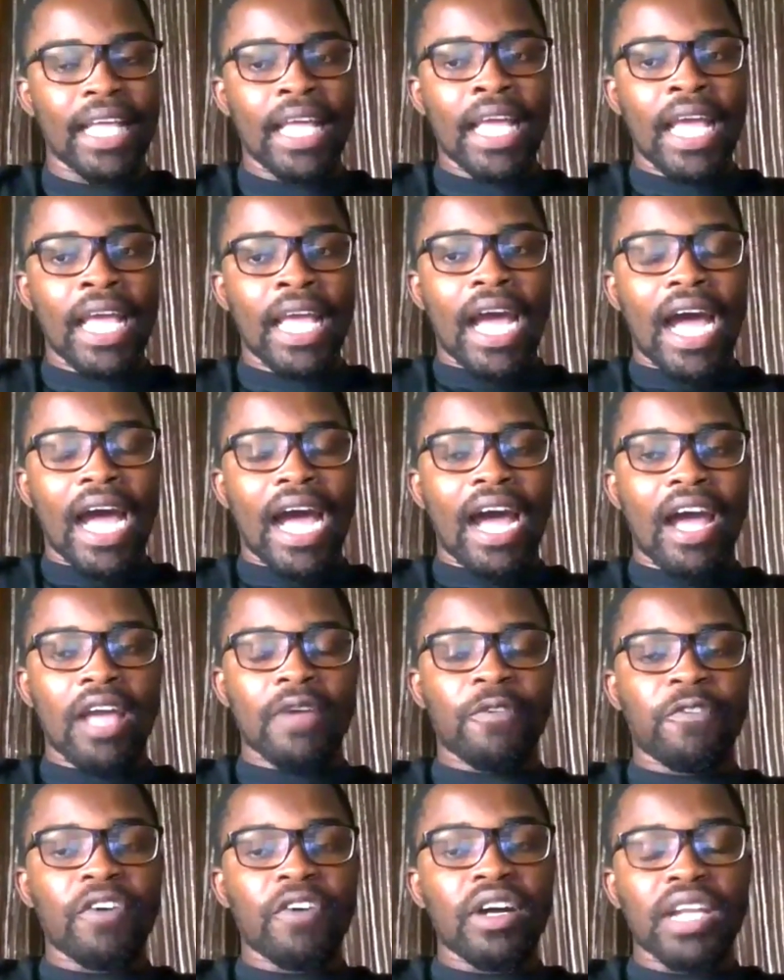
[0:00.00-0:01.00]
I
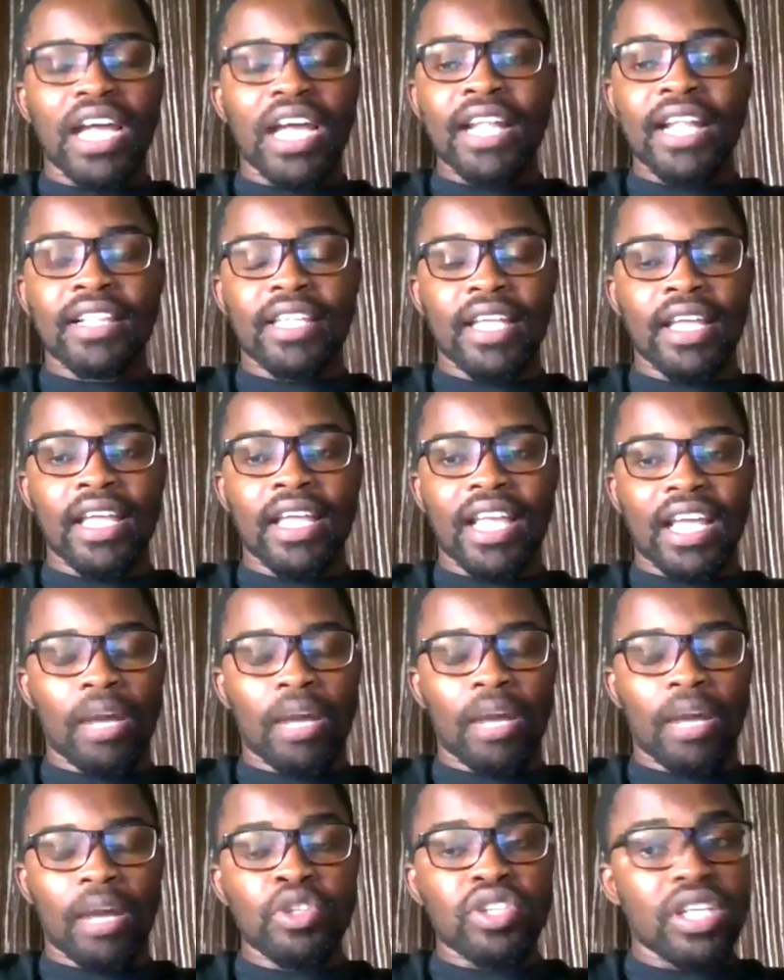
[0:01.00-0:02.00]
think coming to
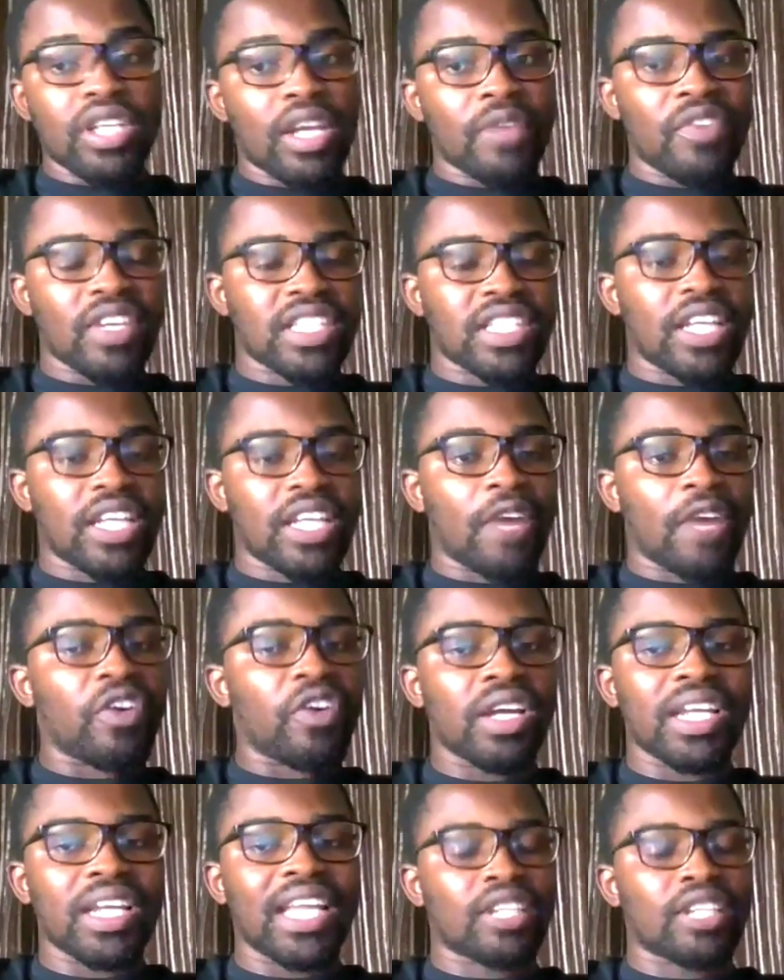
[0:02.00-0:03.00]
the university, I found out that
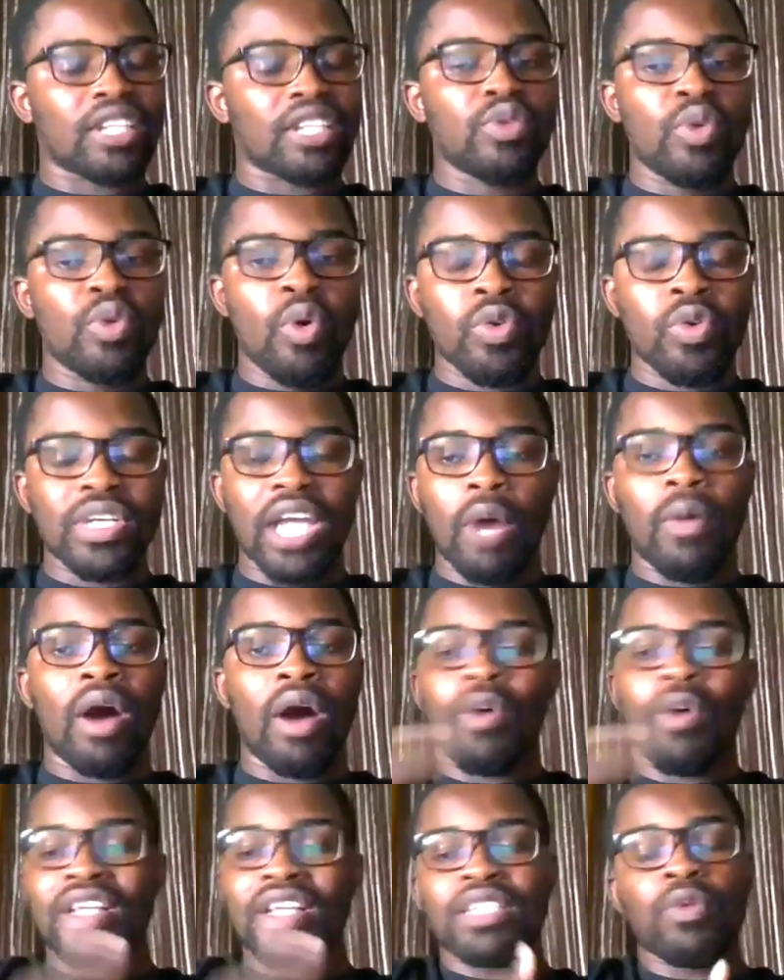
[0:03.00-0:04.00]
no, that one
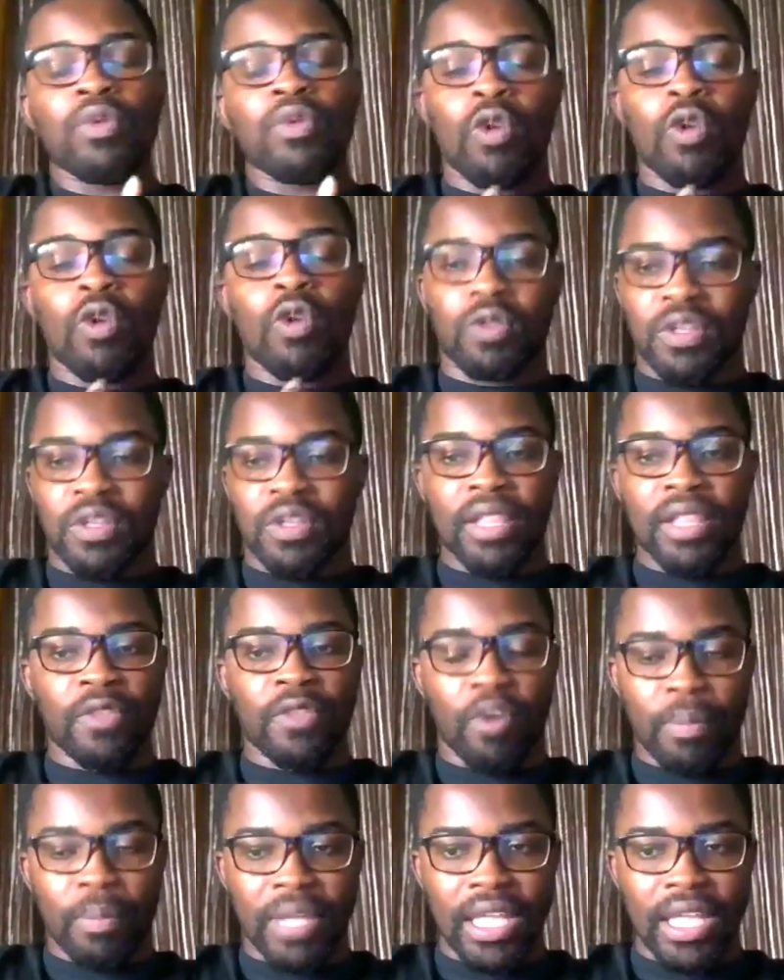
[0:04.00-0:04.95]
wasn't what was meant for me.